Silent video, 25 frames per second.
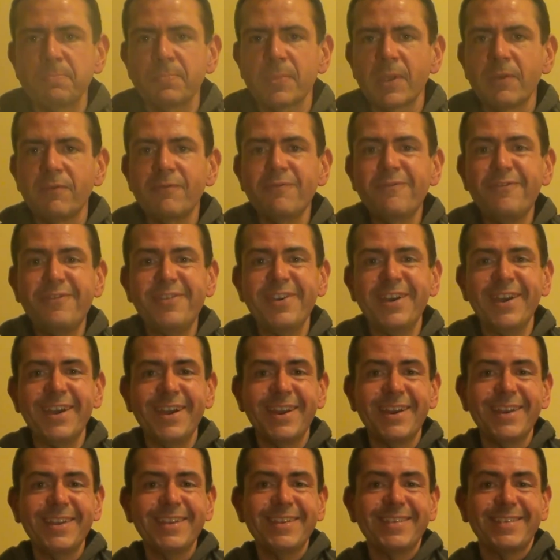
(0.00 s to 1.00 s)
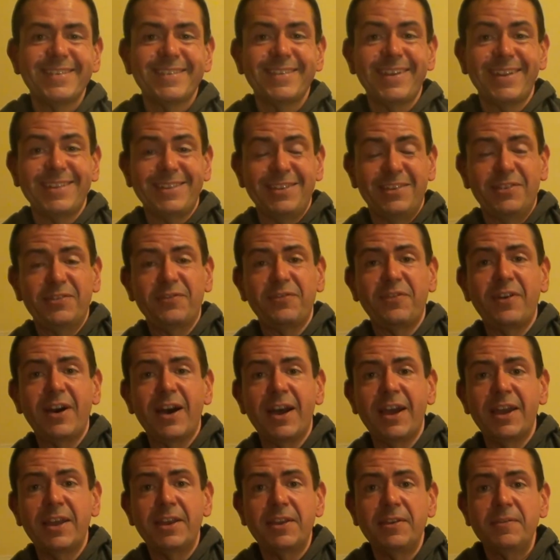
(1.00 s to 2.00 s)
Very
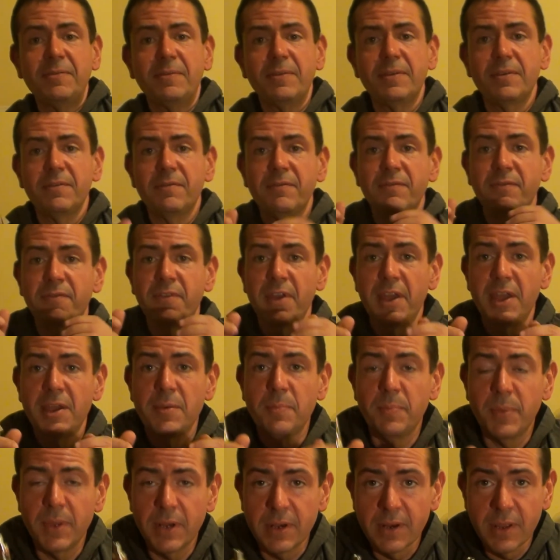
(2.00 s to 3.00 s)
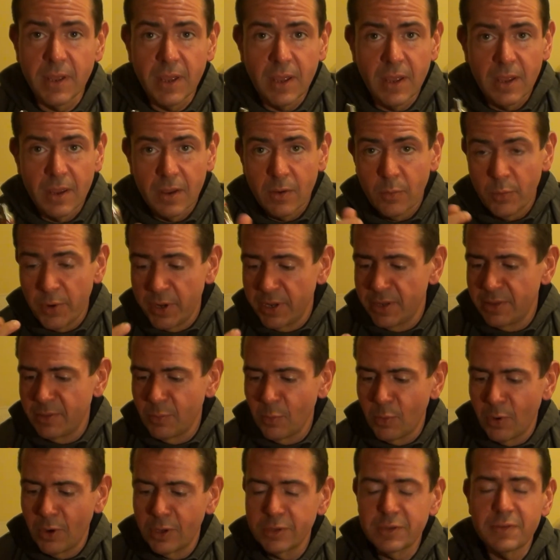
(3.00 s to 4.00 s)
satisfying vaping with
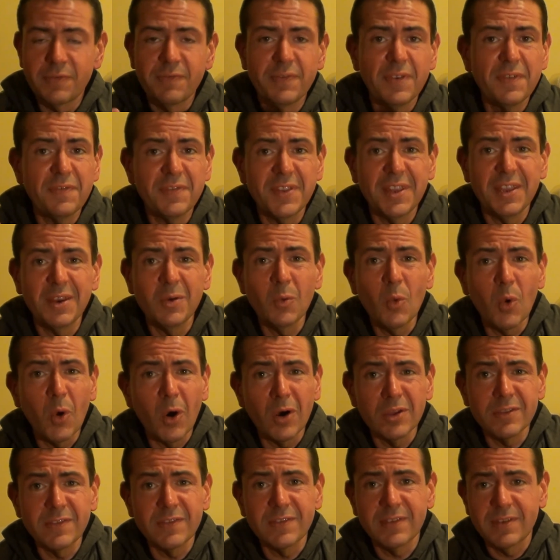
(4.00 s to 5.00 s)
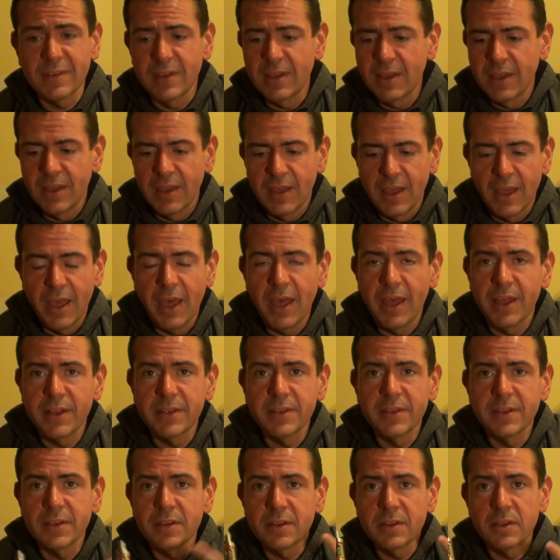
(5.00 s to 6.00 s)
what 15 watts
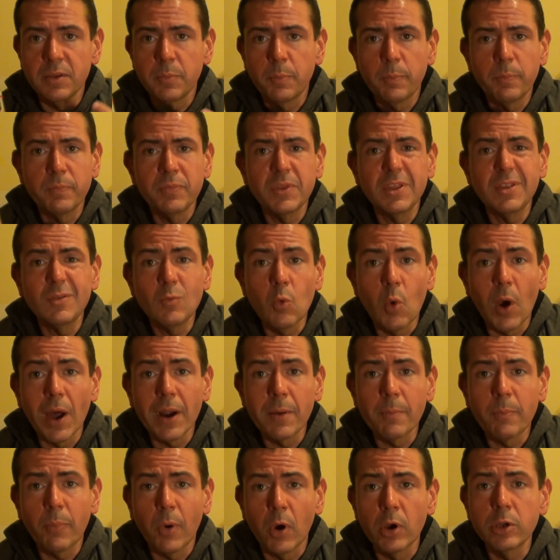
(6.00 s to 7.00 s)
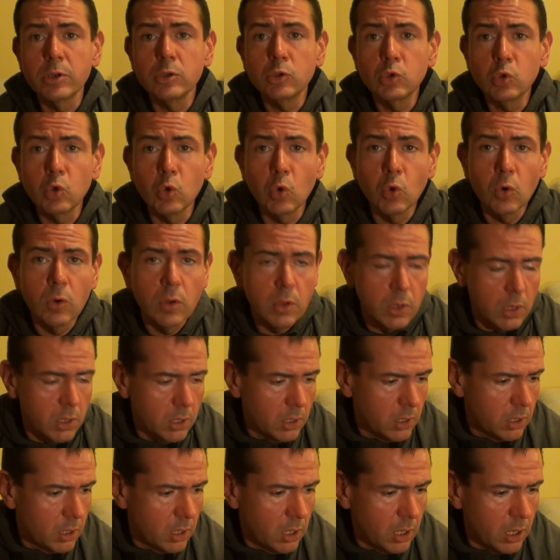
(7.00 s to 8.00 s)
and the 1.2
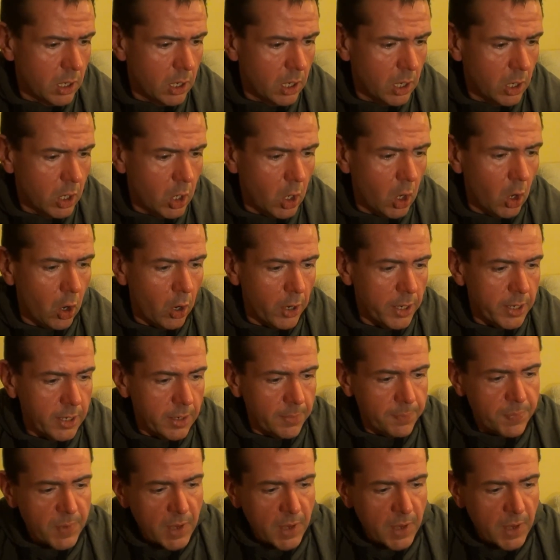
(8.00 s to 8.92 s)
coil.